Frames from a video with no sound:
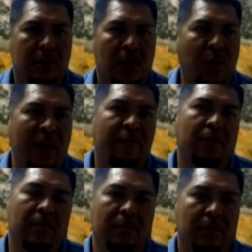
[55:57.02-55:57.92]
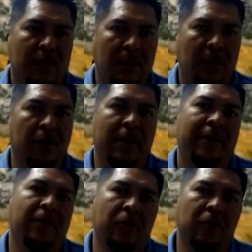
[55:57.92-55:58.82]
away from other
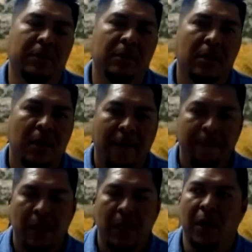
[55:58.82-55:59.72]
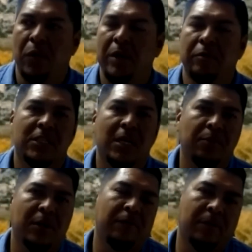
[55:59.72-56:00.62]
ethnic groups, and we were
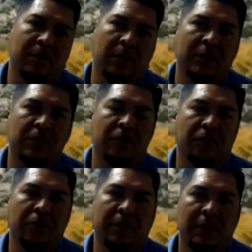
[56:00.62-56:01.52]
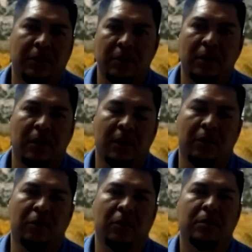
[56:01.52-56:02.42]
separated from the rest of the group into a
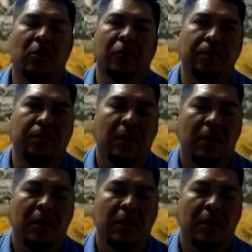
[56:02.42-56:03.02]
little small group